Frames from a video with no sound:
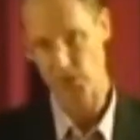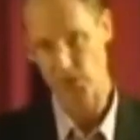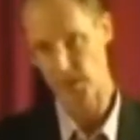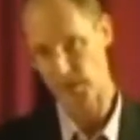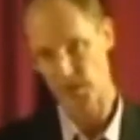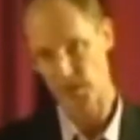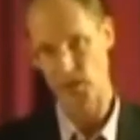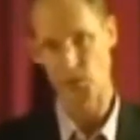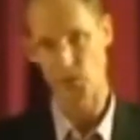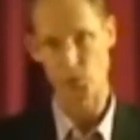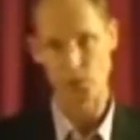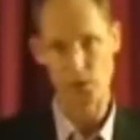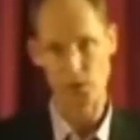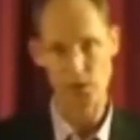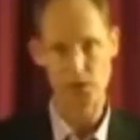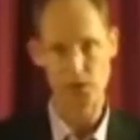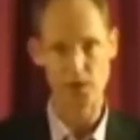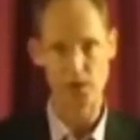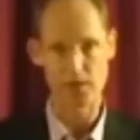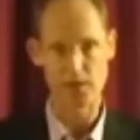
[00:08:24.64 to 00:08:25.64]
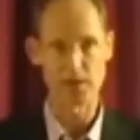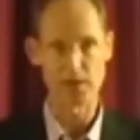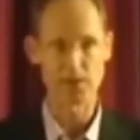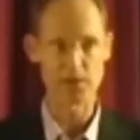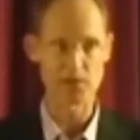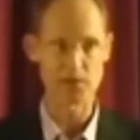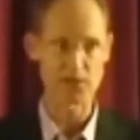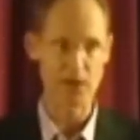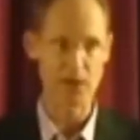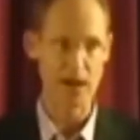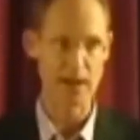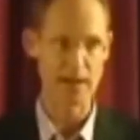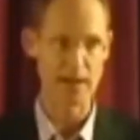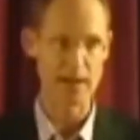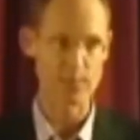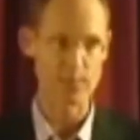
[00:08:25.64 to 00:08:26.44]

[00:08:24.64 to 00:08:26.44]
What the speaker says: that they don't work on society,